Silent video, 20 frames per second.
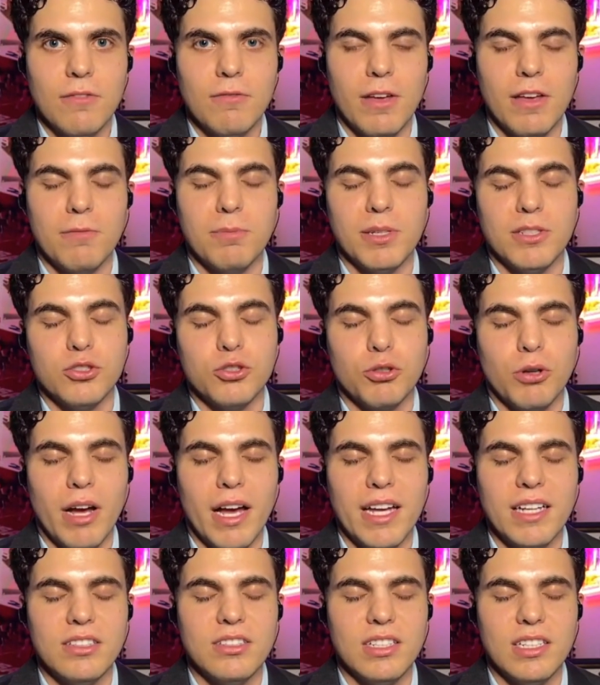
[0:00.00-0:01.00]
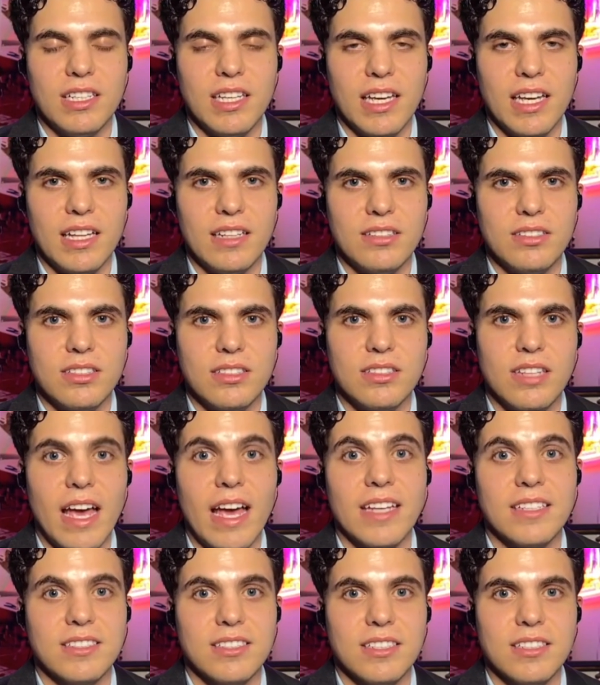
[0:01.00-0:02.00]
They've been trying to get
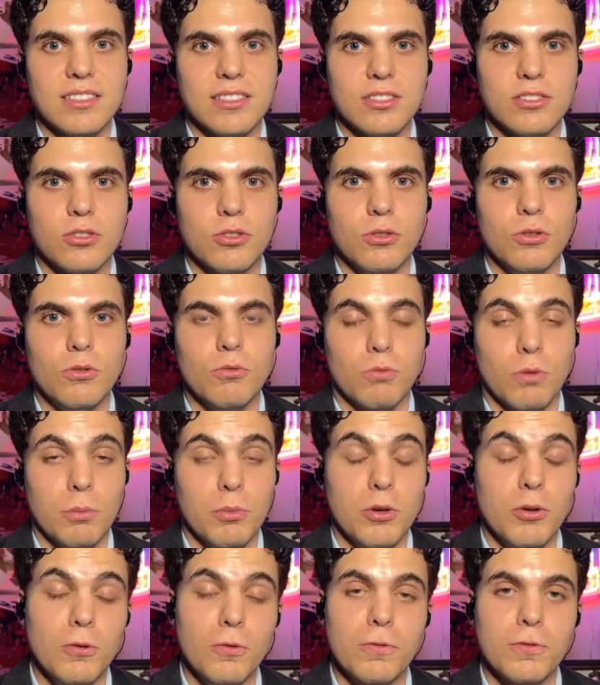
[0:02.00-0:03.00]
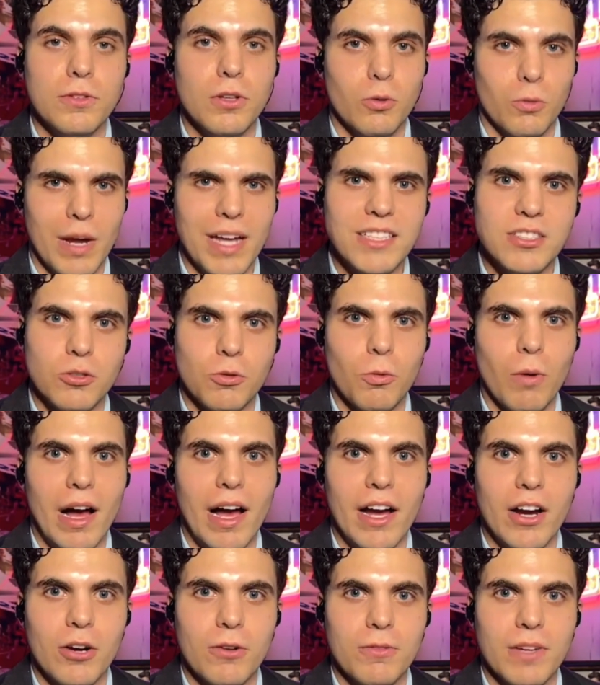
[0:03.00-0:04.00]
Texas to remove the razor
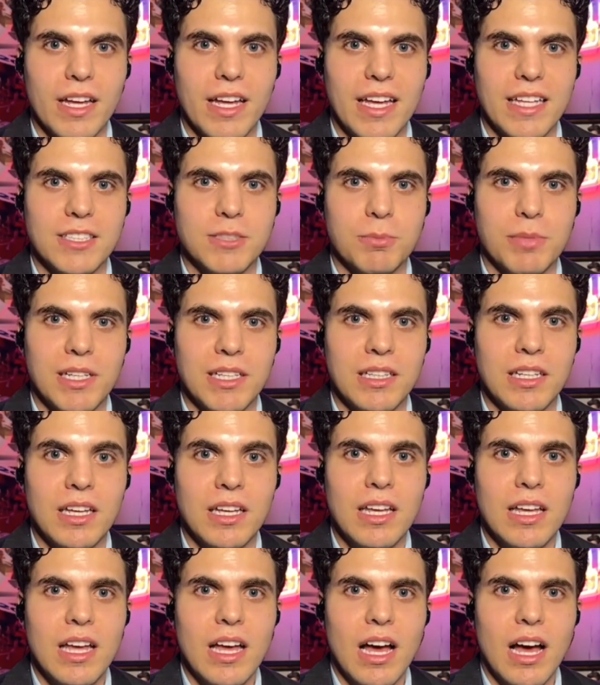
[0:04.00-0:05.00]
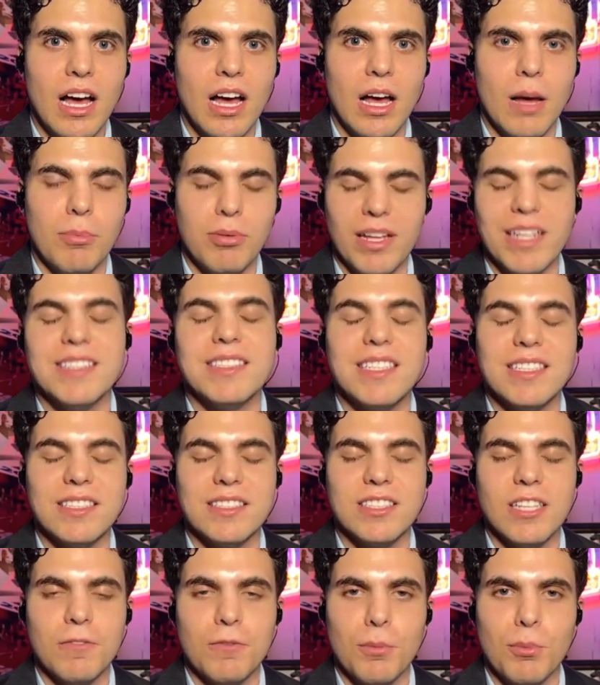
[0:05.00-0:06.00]
wire that has been placed at
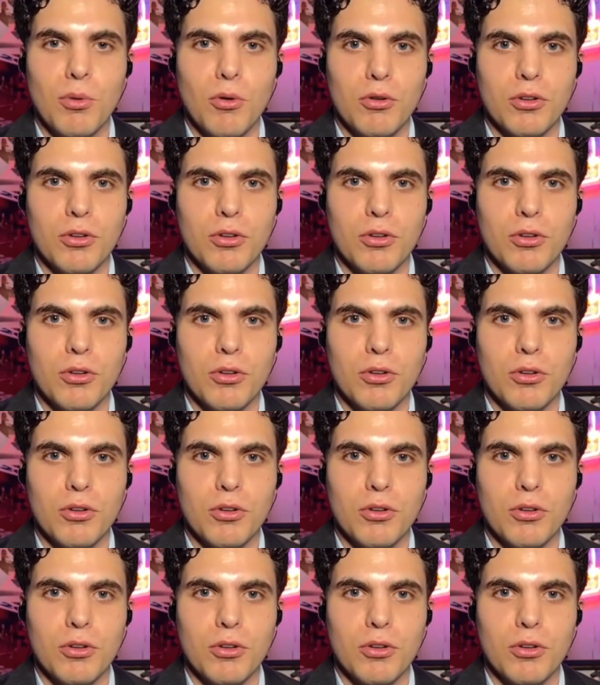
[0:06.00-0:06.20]
the southern